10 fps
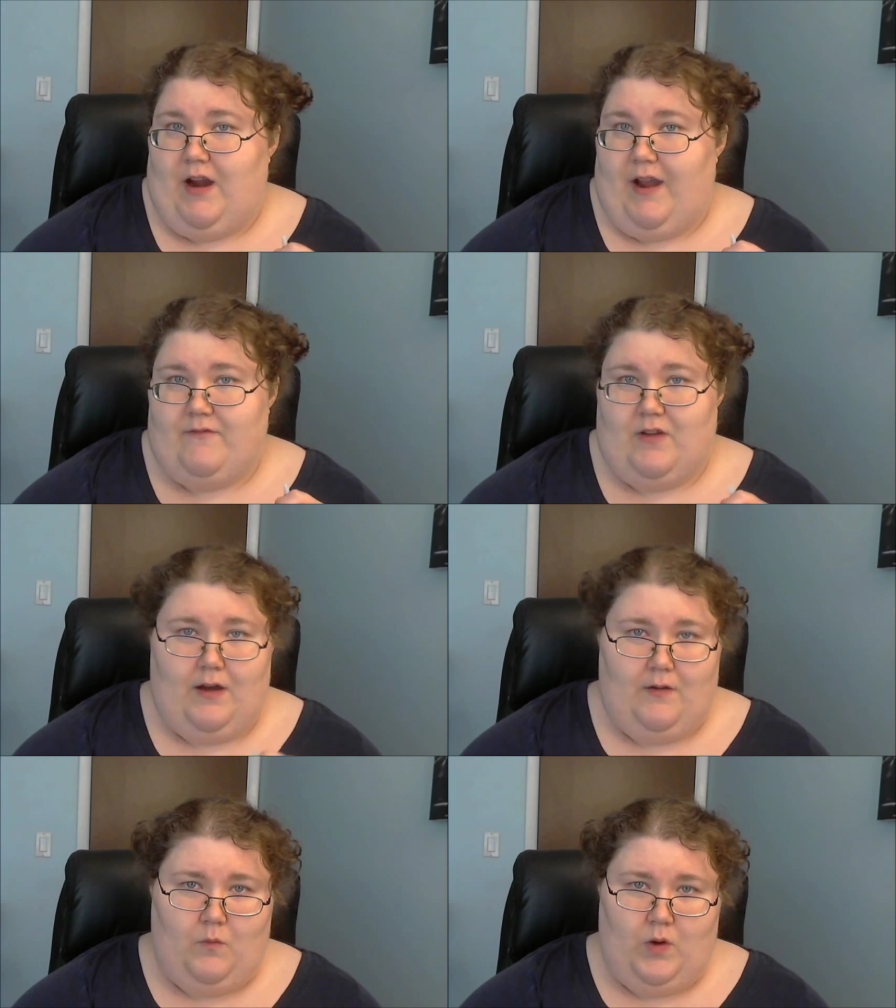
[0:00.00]
I have
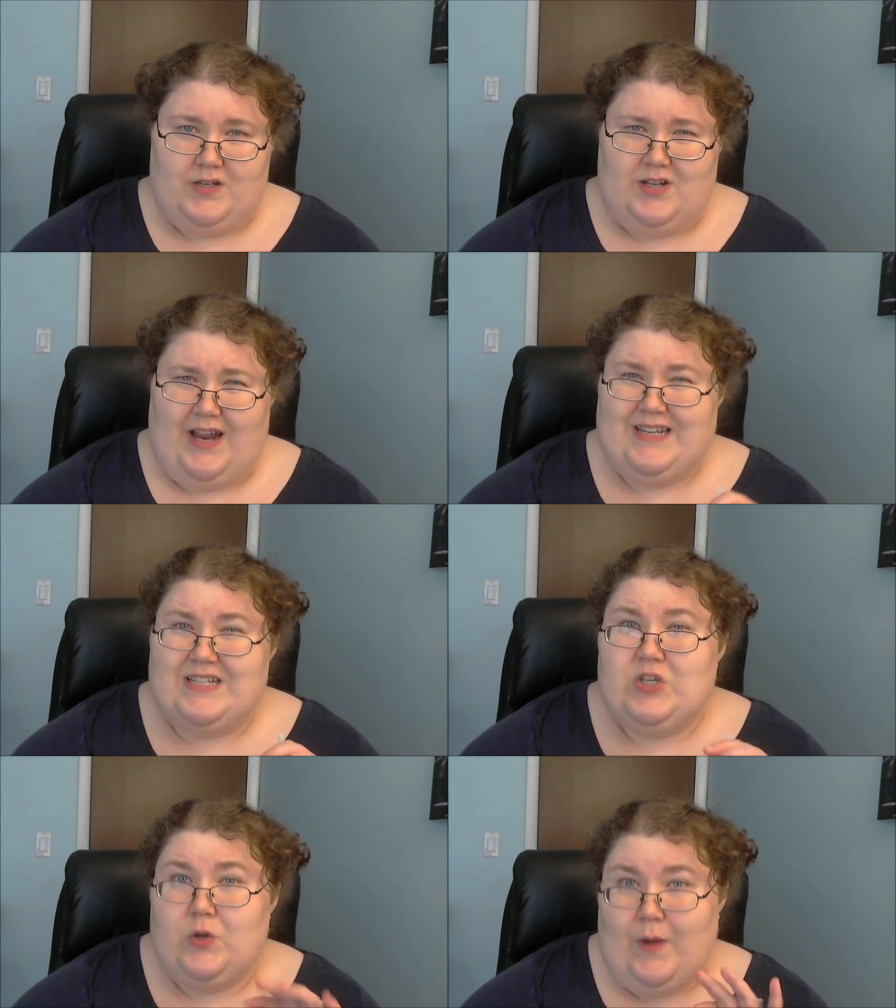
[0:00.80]
not worked on it. I did
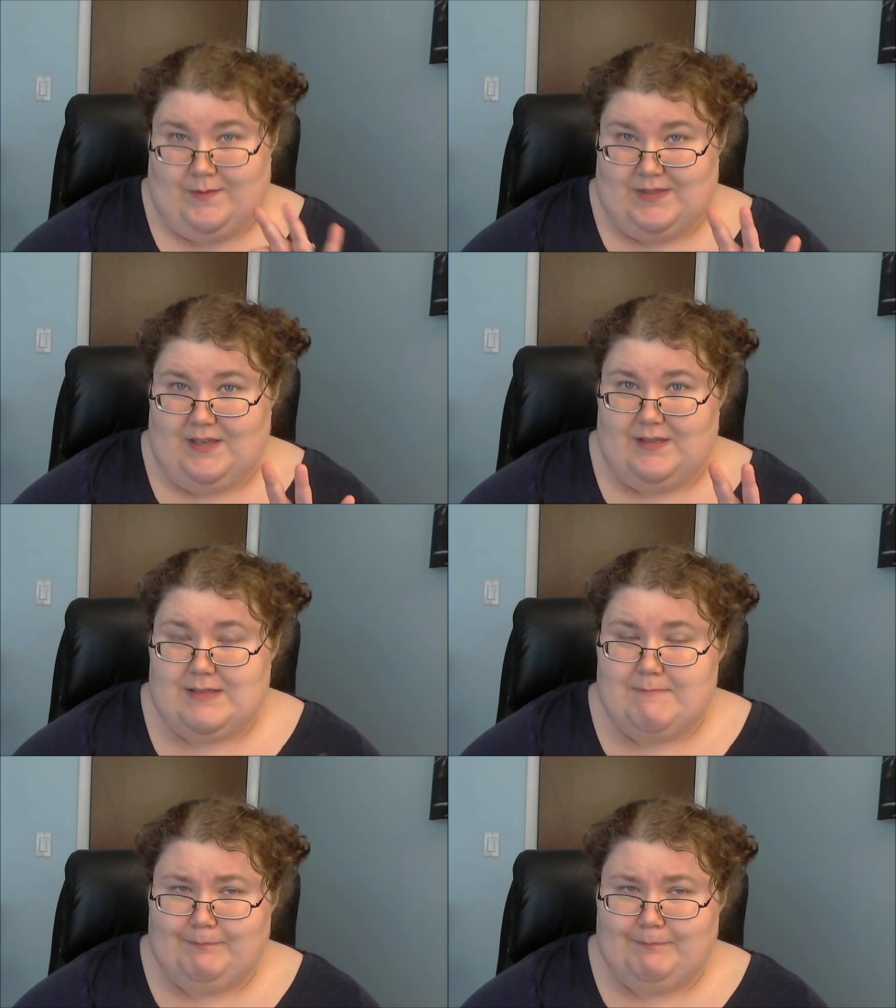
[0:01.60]
2 ounces,